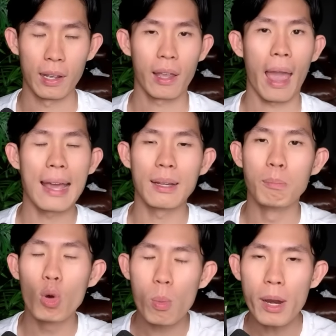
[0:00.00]
And the
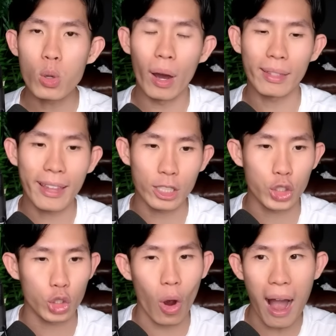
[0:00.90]
moment you
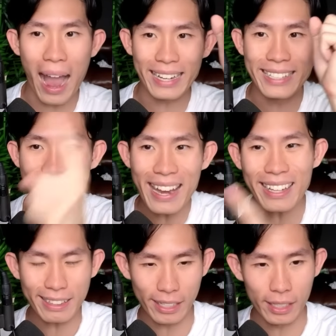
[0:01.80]
attach your
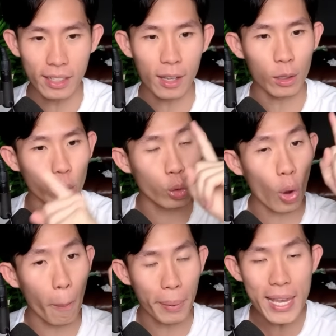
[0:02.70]
identity to
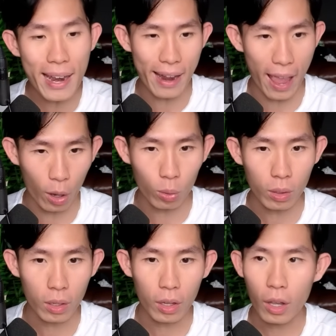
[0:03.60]
your P&L,
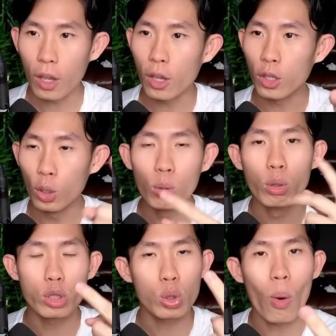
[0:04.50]
you
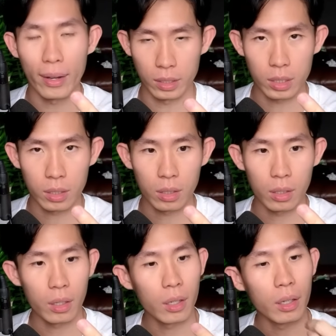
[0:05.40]
lose twice.
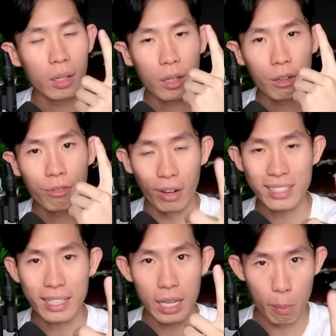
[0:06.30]

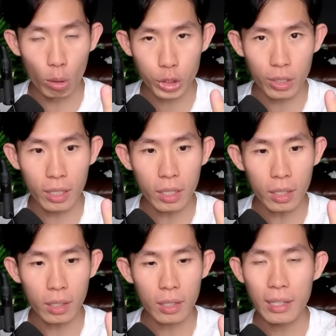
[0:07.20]
First, emotionally.
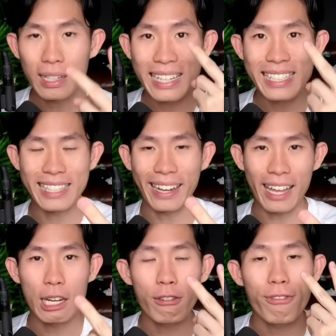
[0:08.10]

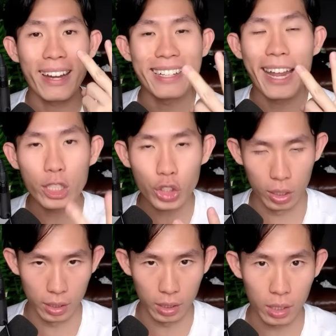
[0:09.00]
Second,
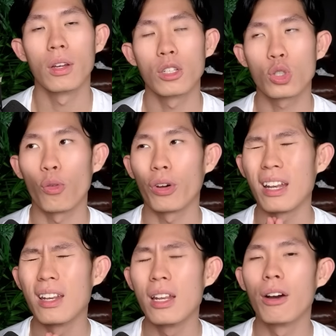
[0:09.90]
financially. So for the
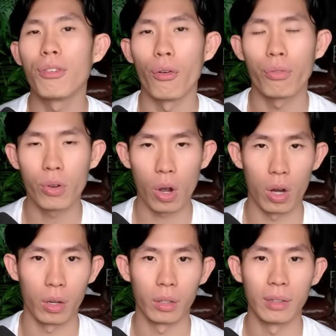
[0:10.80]
love of
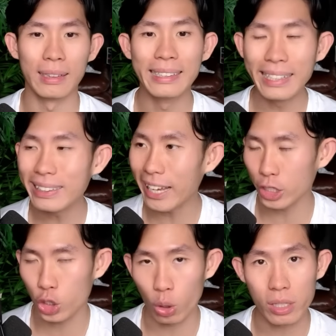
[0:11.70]
God,
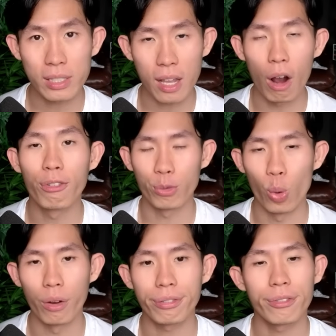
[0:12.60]
detach your
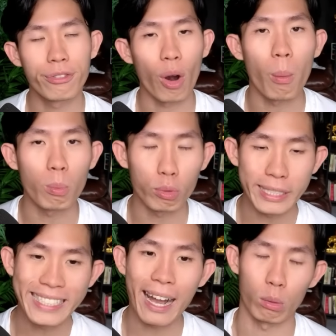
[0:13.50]
self-worth from
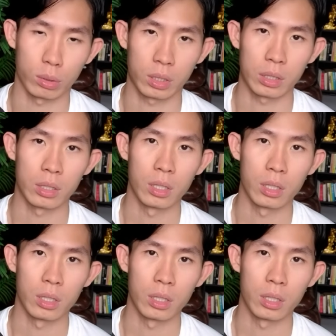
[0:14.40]
results,